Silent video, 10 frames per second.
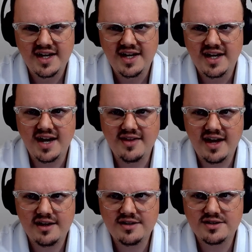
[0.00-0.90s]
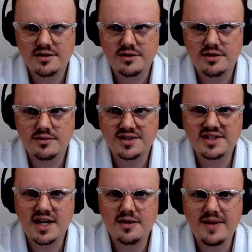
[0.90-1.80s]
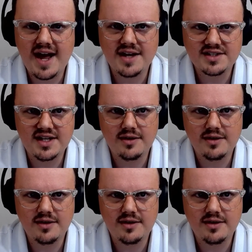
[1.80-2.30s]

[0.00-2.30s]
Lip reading: and that is to, instead of asking